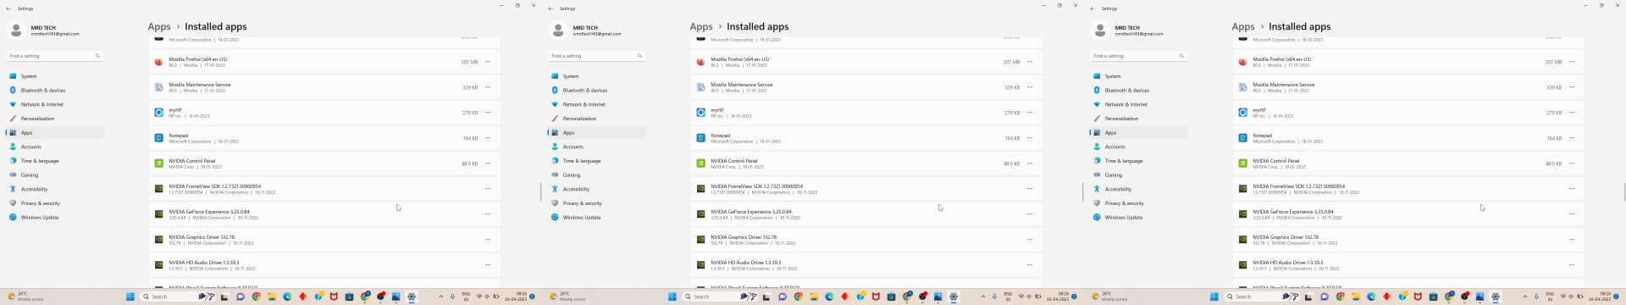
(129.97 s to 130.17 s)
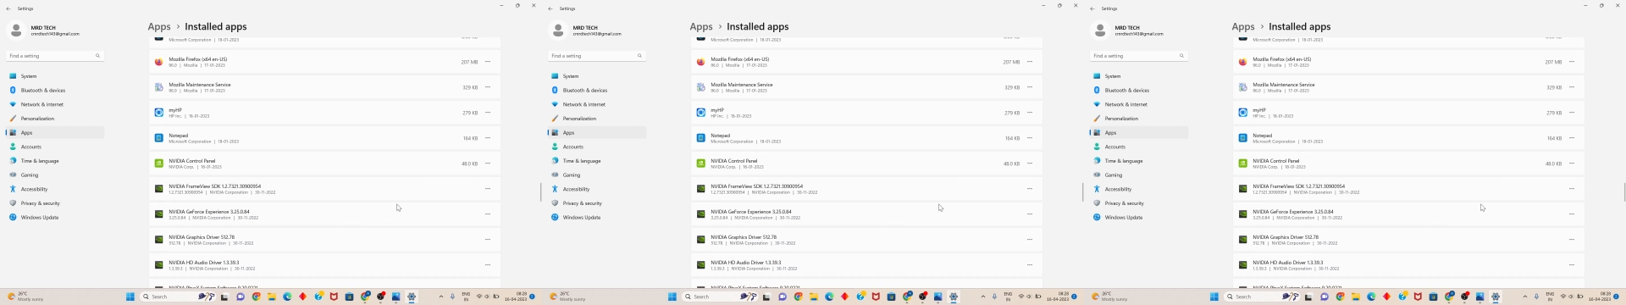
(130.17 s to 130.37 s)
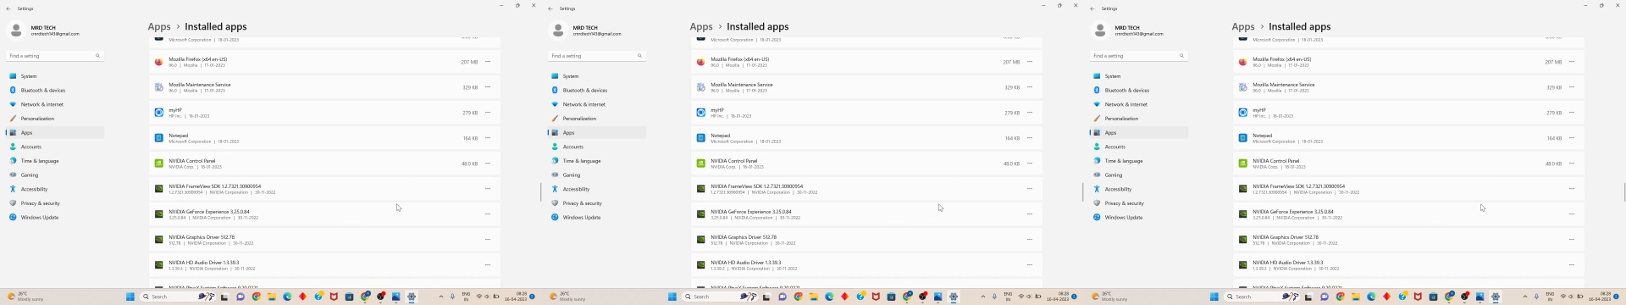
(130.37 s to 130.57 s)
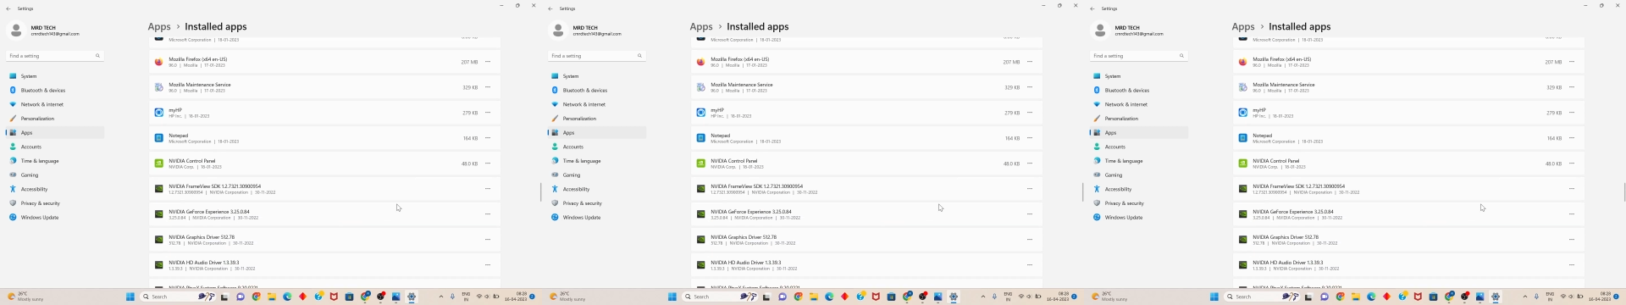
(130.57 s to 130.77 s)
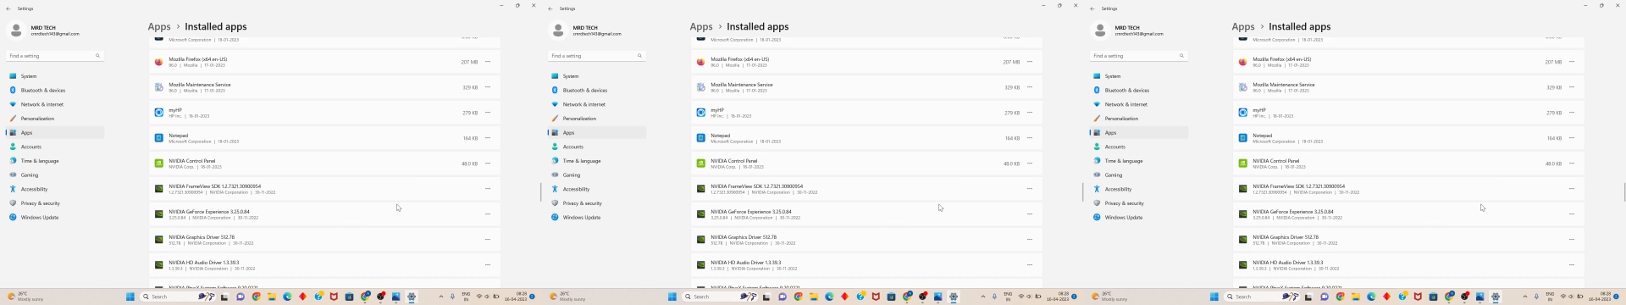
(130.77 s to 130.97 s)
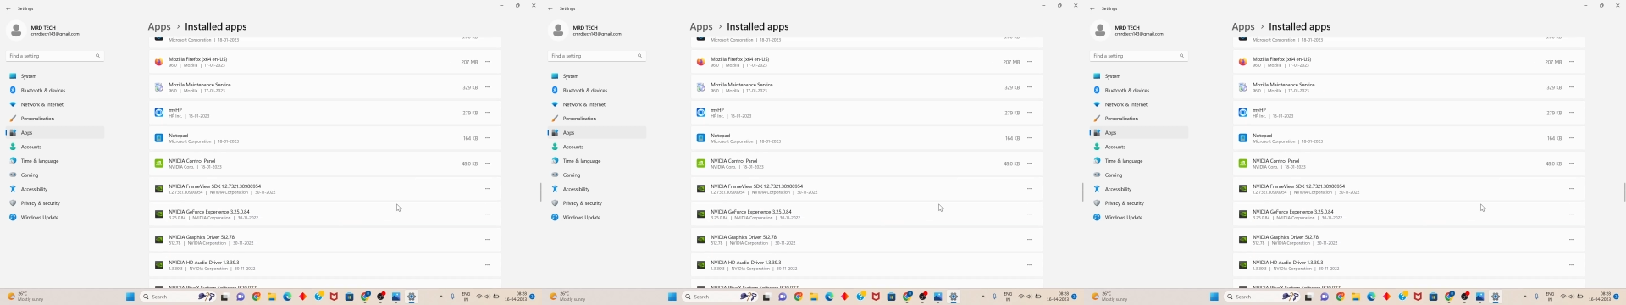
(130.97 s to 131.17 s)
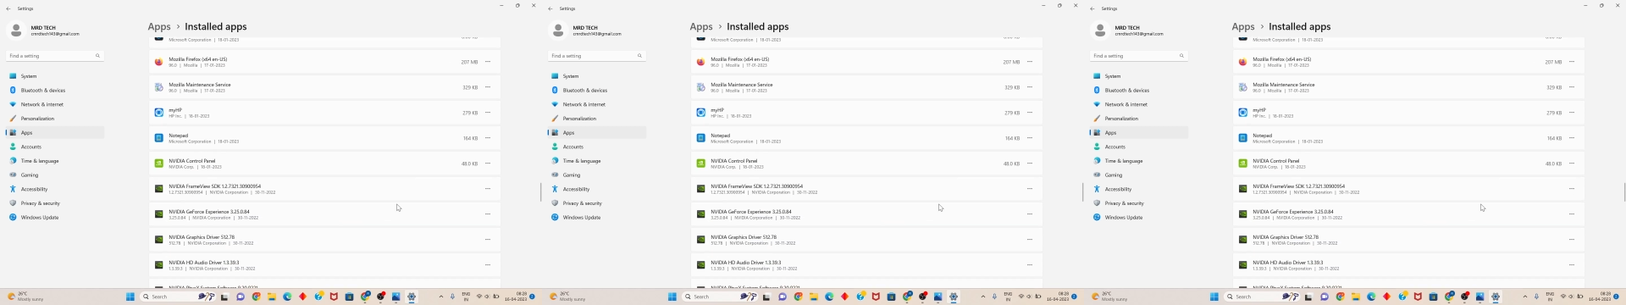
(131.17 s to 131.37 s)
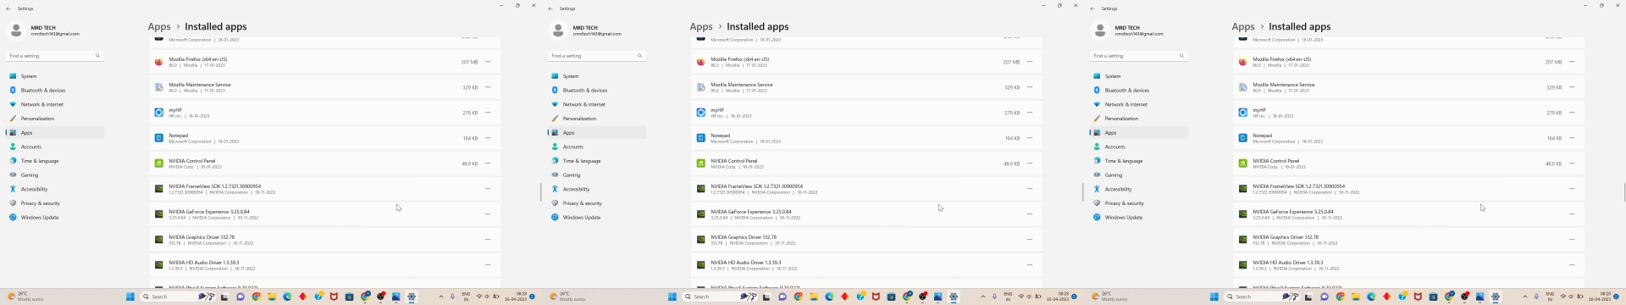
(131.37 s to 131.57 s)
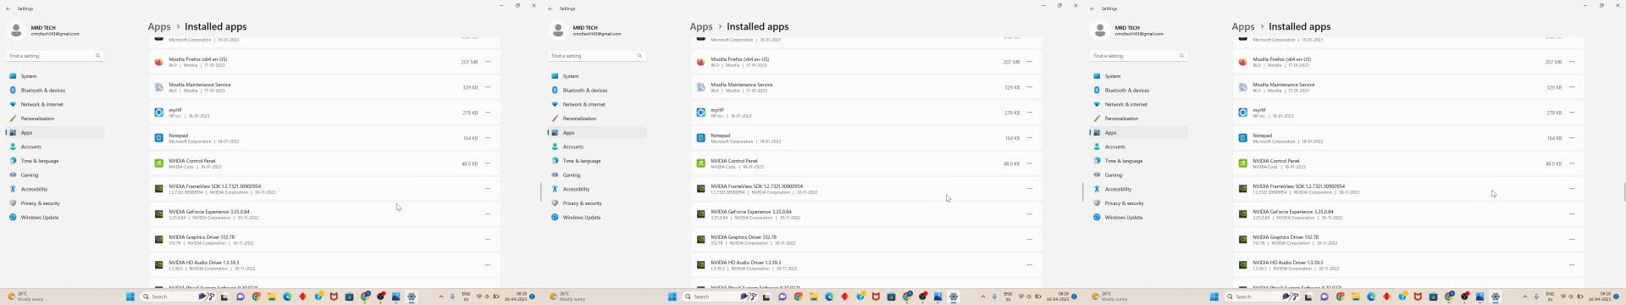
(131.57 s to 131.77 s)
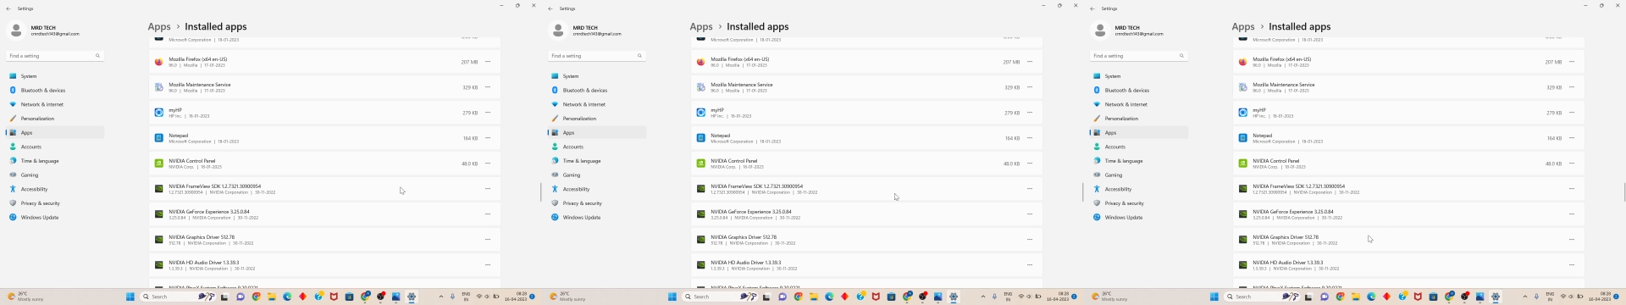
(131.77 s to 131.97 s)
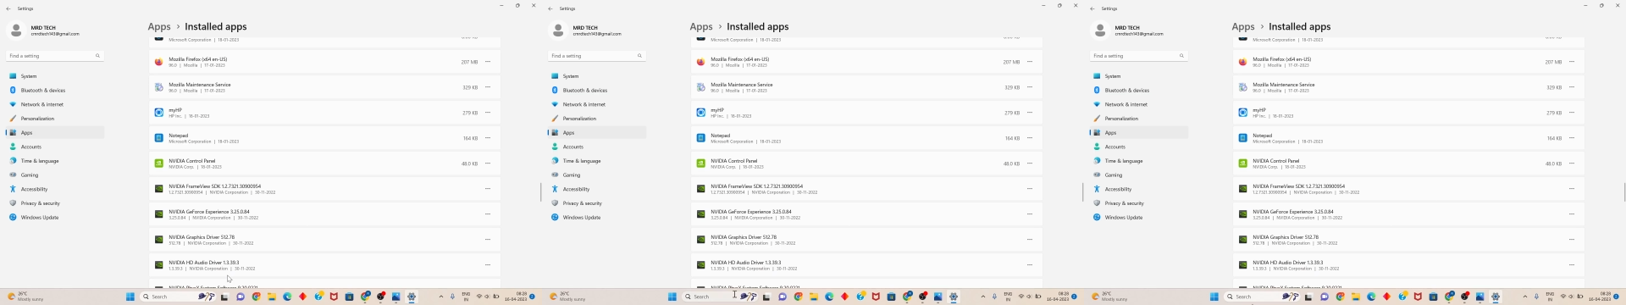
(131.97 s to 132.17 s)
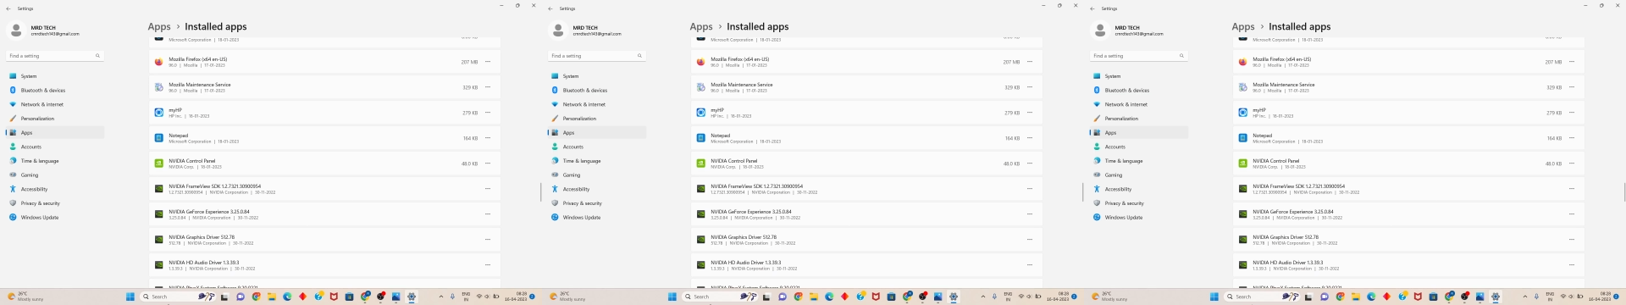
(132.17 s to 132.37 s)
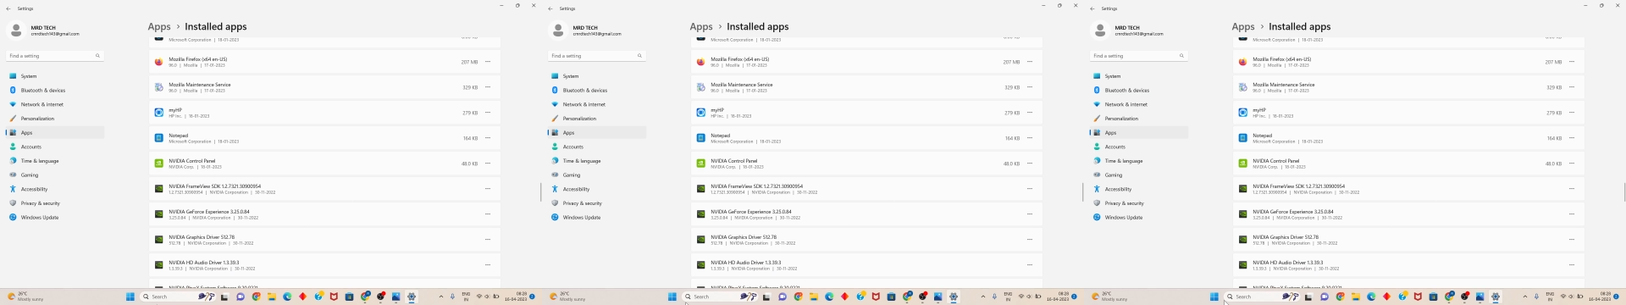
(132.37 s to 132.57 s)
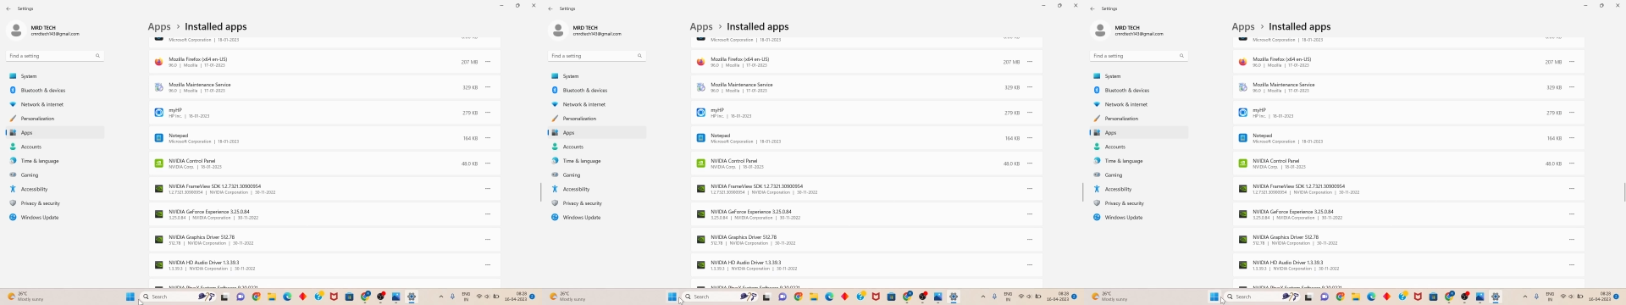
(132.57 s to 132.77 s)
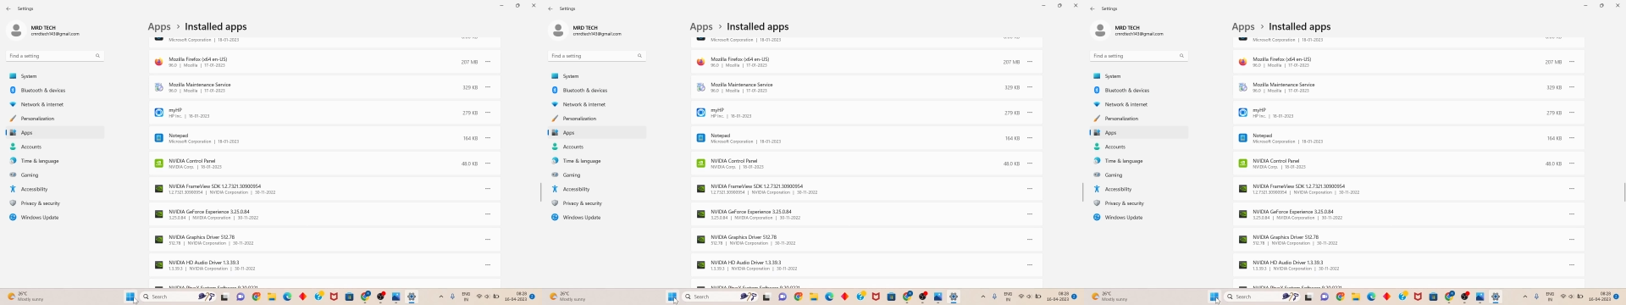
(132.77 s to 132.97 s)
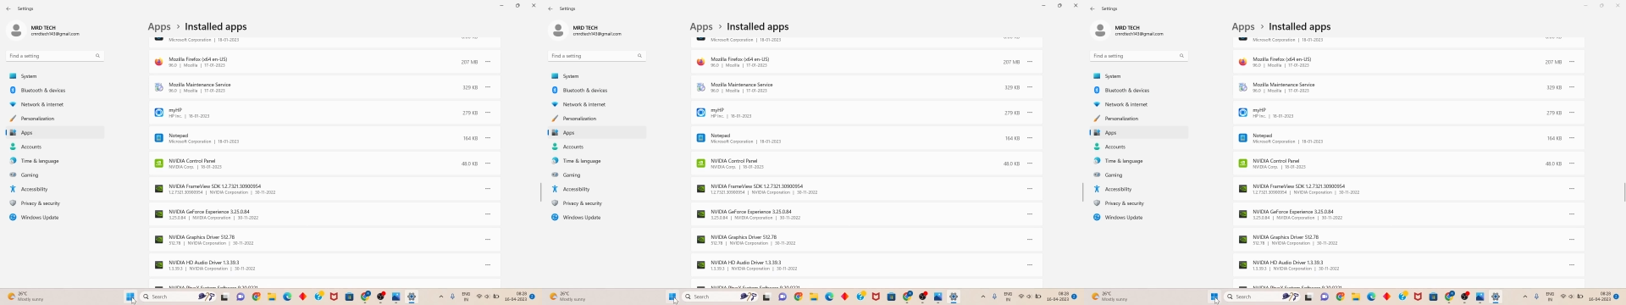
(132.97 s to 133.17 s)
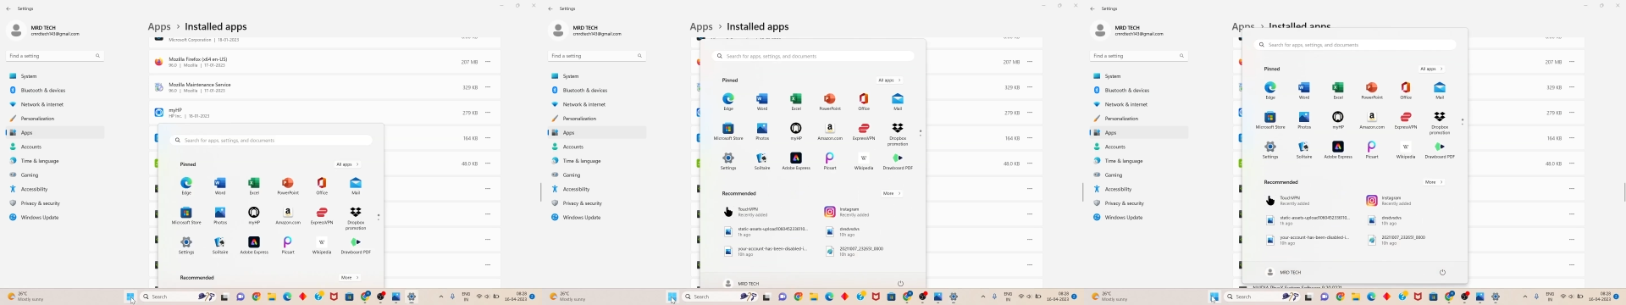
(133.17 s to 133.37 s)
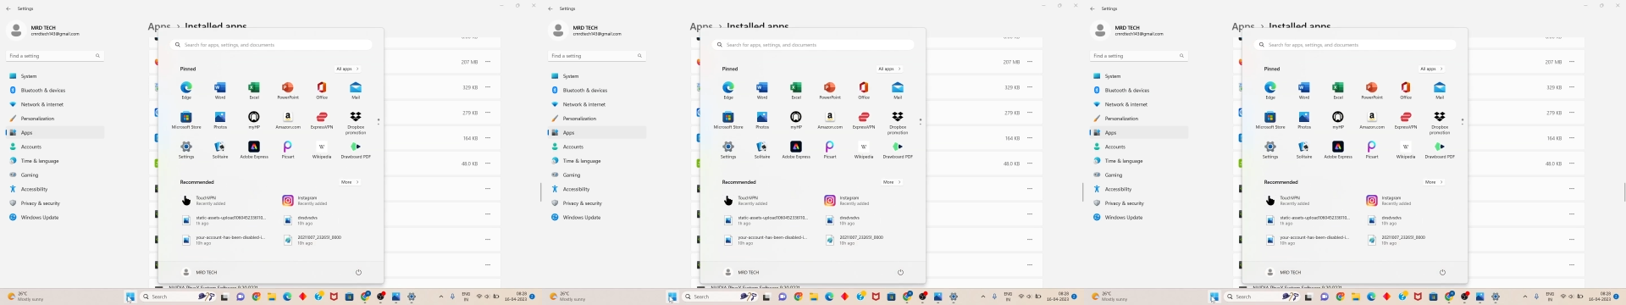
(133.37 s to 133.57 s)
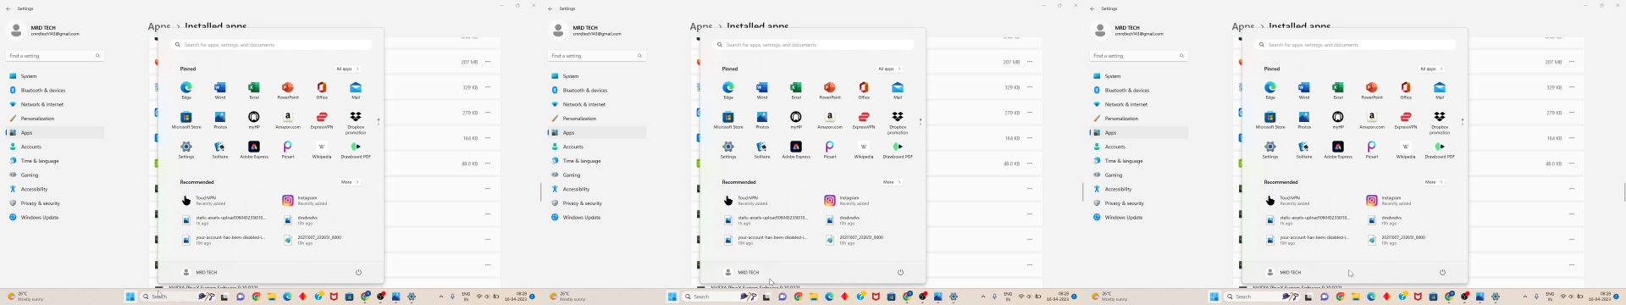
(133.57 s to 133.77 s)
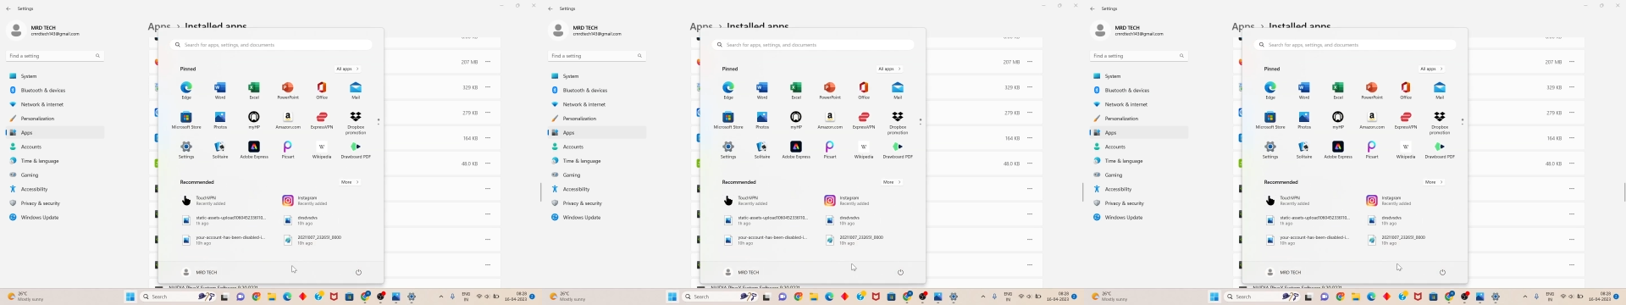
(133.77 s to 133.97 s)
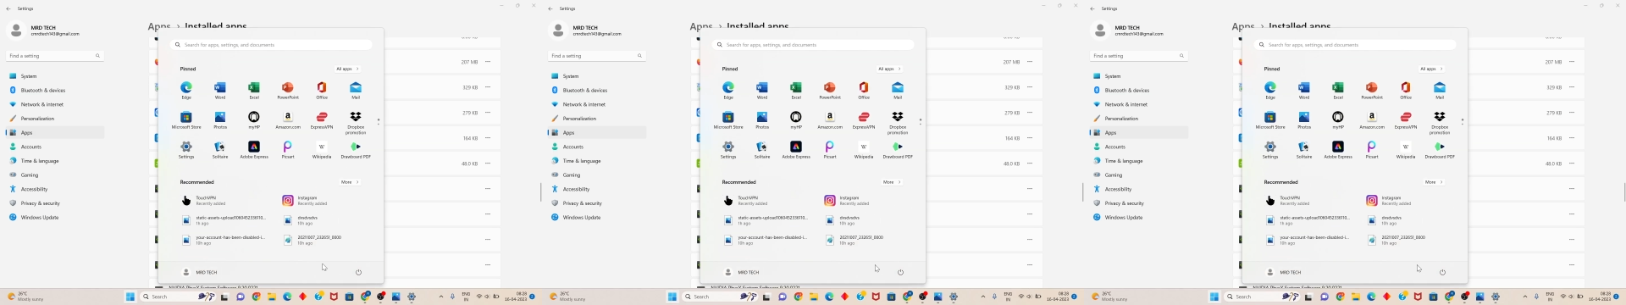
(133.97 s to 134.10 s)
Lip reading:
No face is visible, so there are no lips to read.